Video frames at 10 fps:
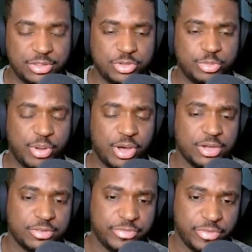loop
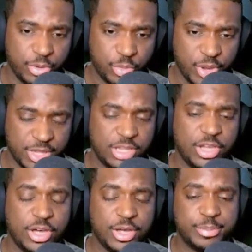of waking
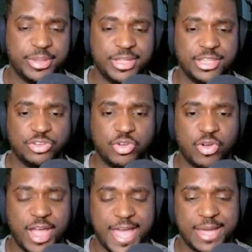up in your
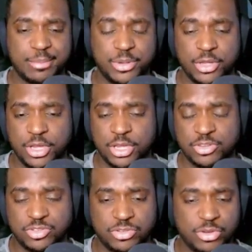hab,
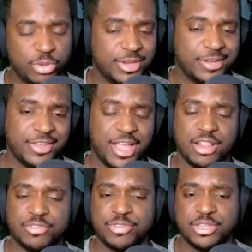going down the
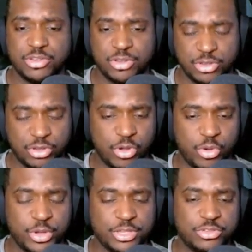elevator,
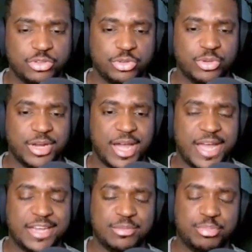going to an
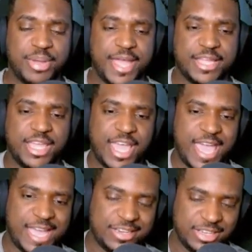item bank,
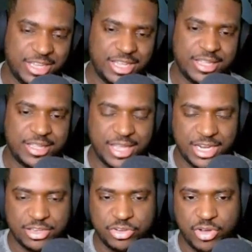and
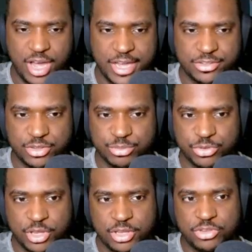getting your items.
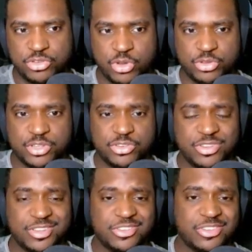So this
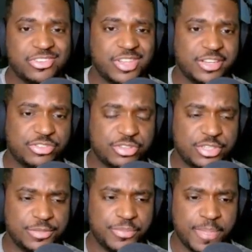is
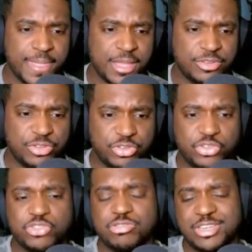essentially the
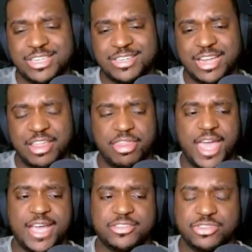screen
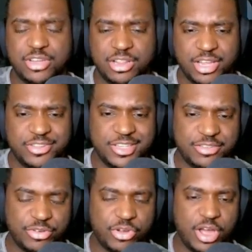that a lot of the
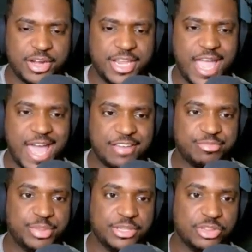Evocati have
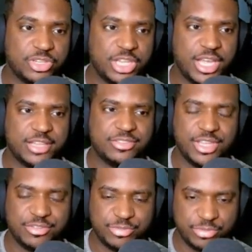been looking at.
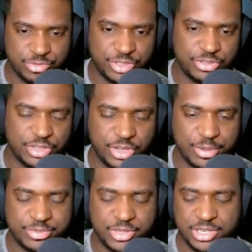They've recently
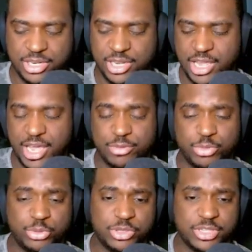updated it, and
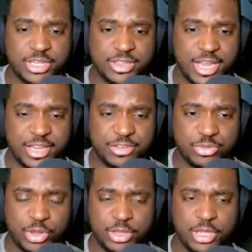we will look at that as
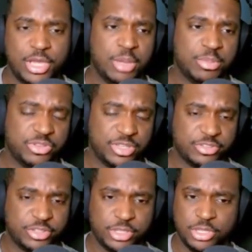well. But
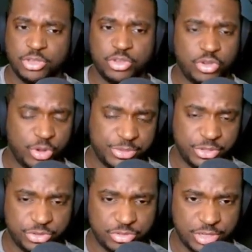essentially, you go up to
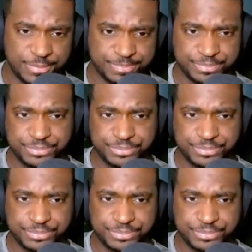the screen,